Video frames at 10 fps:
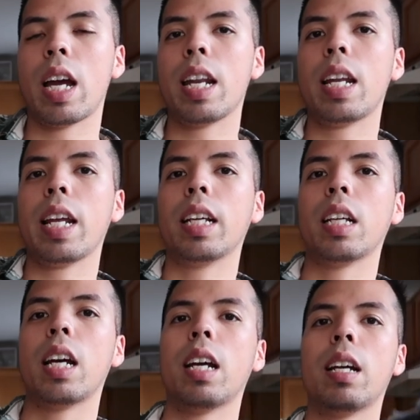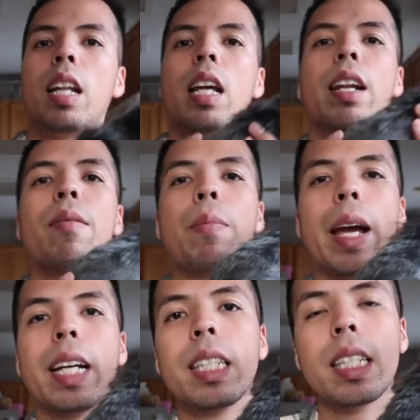had like a lot of
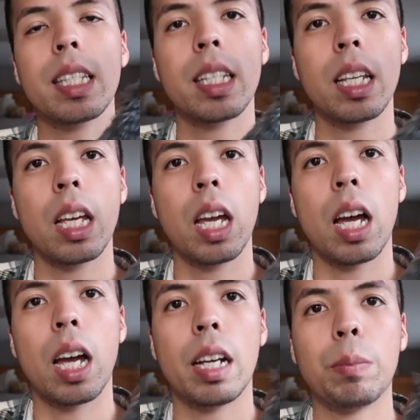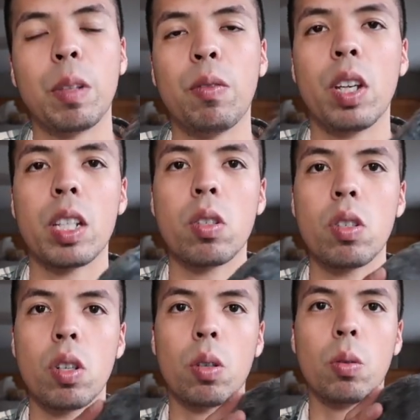mats. If you guys
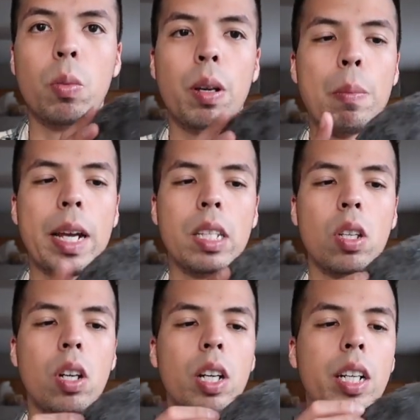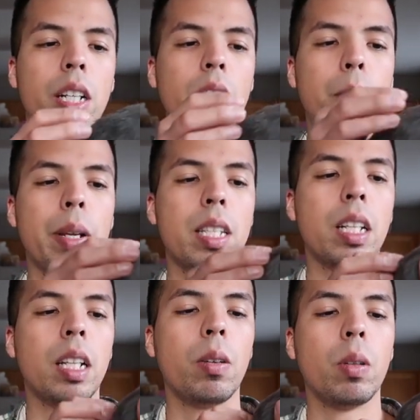don't know what mats are, they're
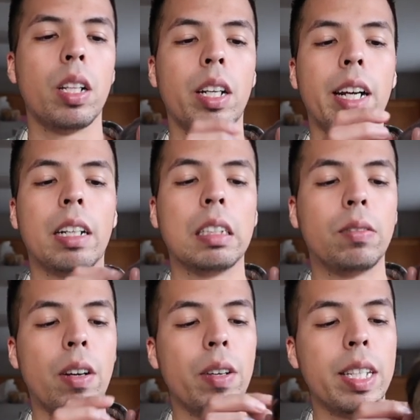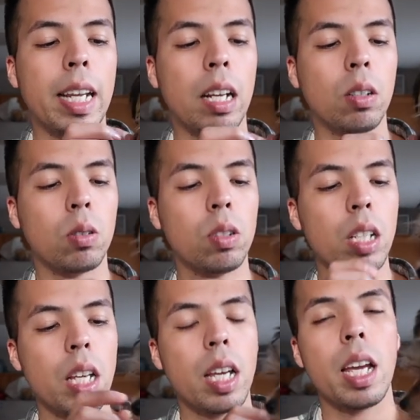basically when their hair is very tangled.
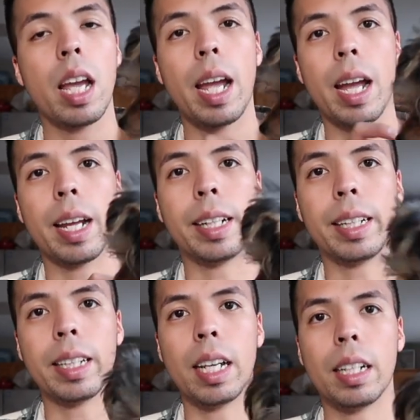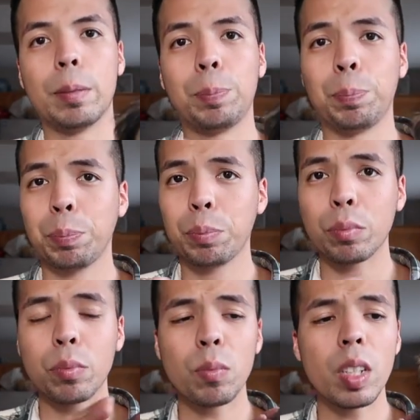And
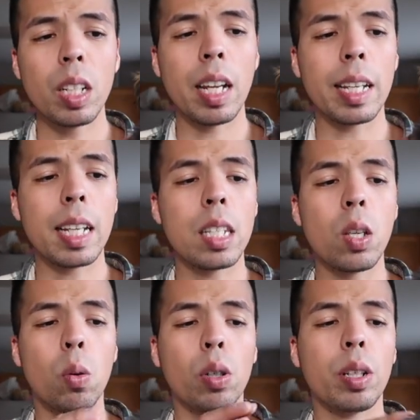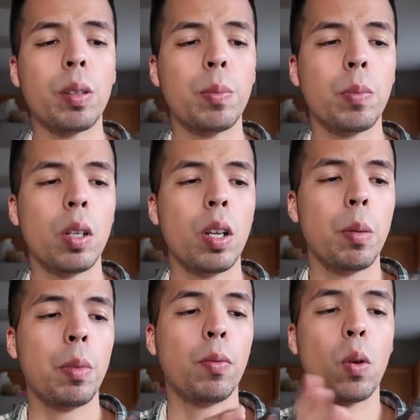I guess the owner,
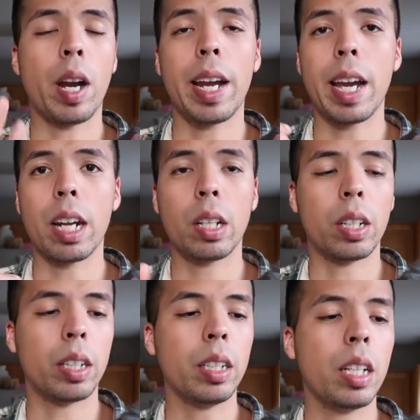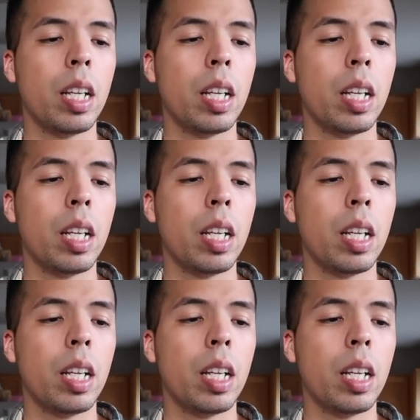before I had her,